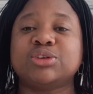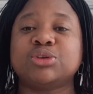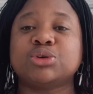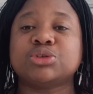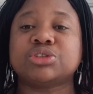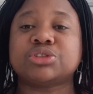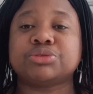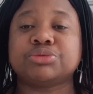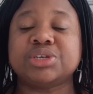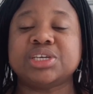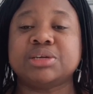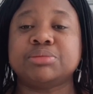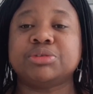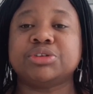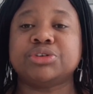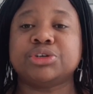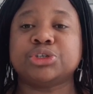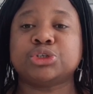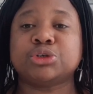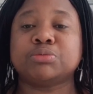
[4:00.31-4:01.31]
Those three
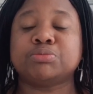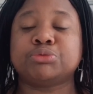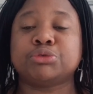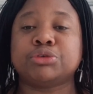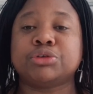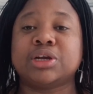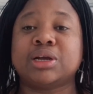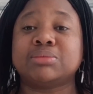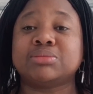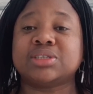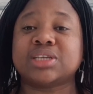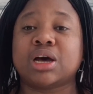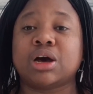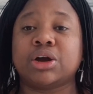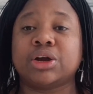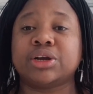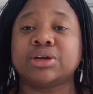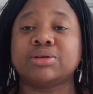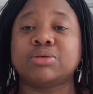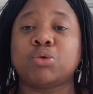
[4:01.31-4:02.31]
immigration programs
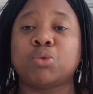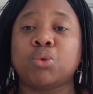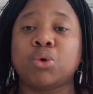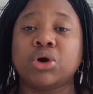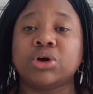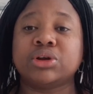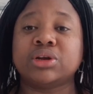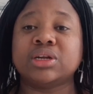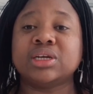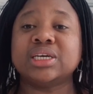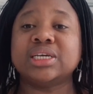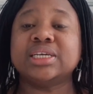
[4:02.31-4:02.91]
are: one,